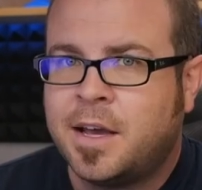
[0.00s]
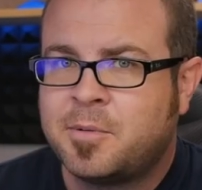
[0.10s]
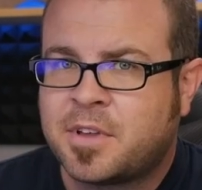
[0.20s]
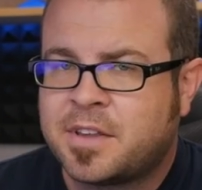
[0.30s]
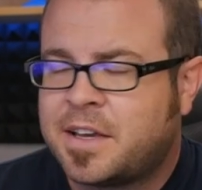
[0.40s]

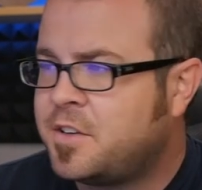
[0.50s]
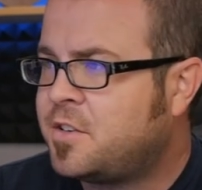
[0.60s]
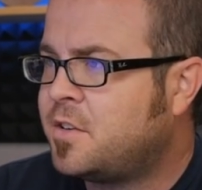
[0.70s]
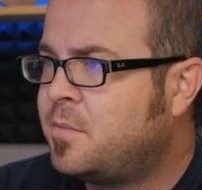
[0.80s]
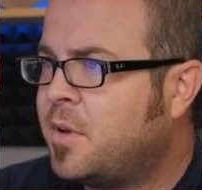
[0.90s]
And with all that, you
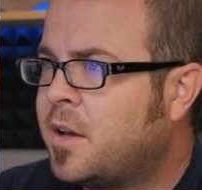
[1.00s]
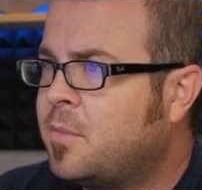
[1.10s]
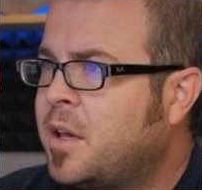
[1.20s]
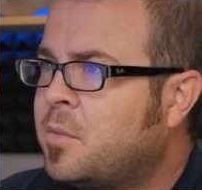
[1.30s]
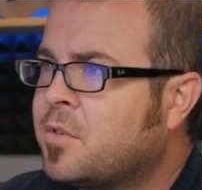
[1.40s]
should uh,
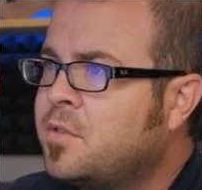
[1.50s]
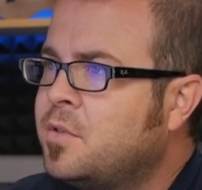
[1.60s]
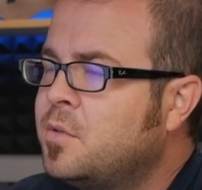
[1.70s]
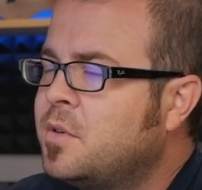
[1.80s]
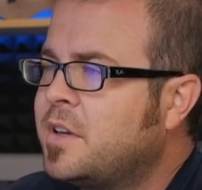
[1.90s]
be able
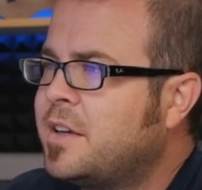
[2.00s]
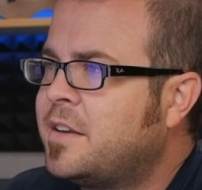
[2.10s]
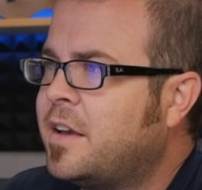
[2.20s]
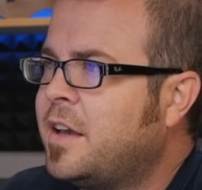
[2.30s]
to get